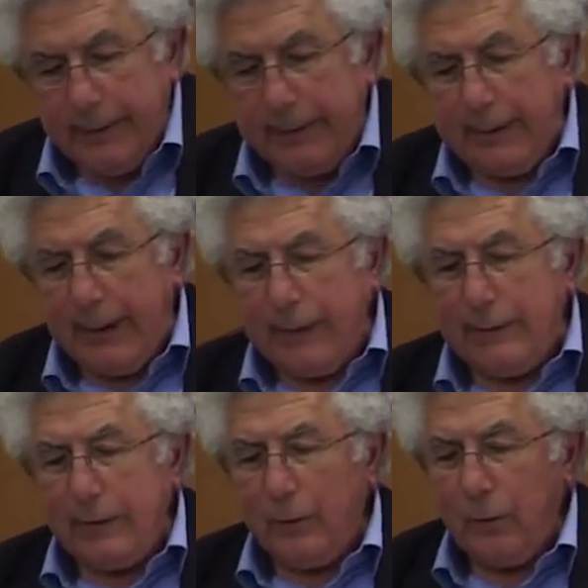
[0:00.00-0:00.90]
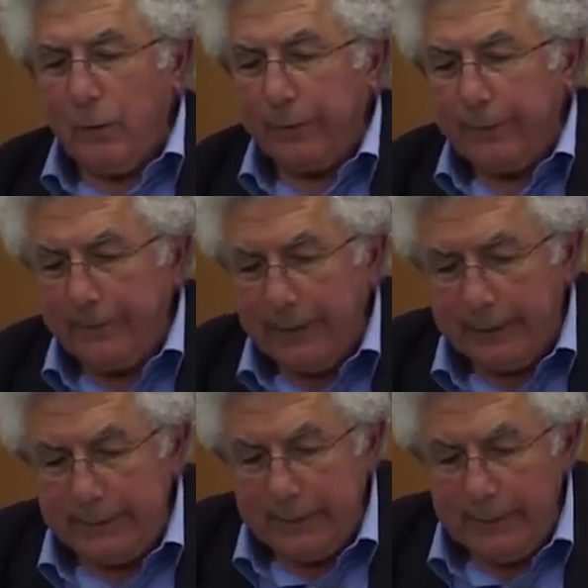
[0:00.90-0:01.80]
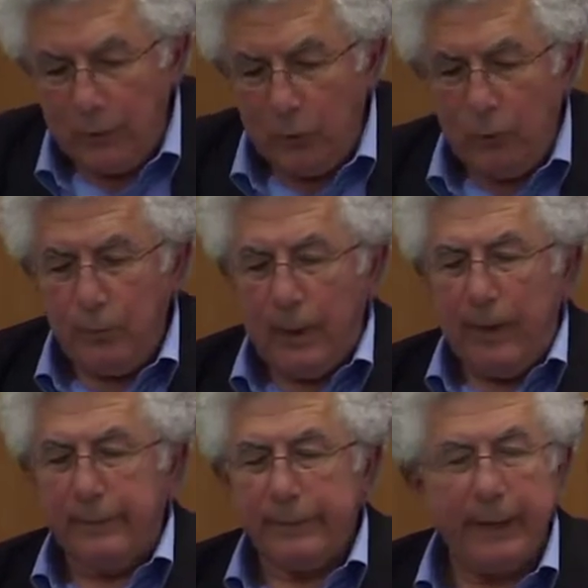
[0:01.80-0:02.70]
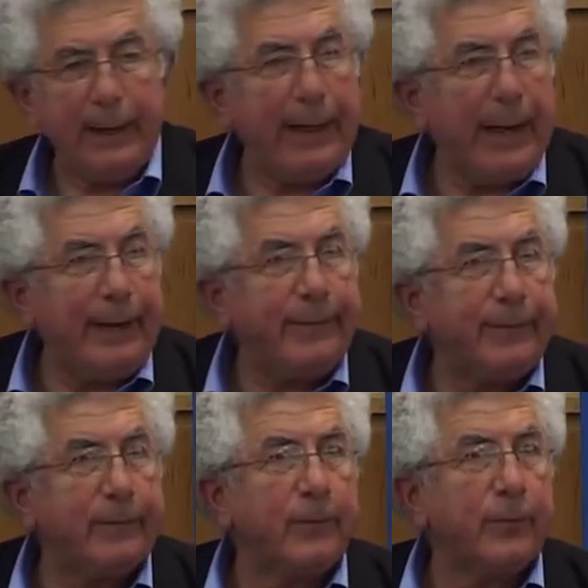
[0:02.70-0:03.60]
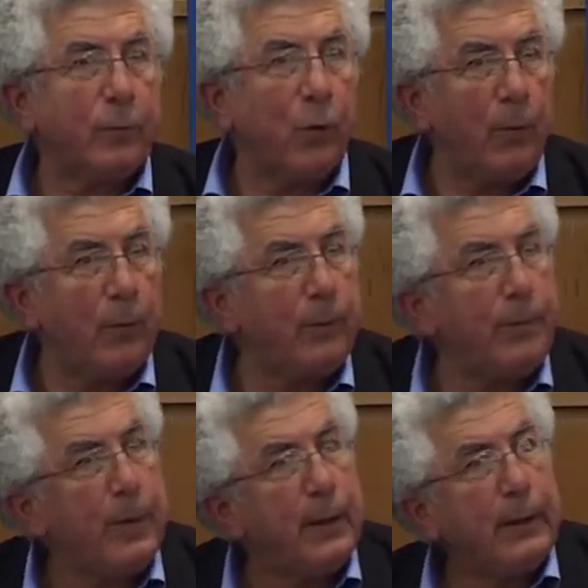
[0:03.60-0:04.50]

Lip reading: The article was divided into two parts, an analysis of the problem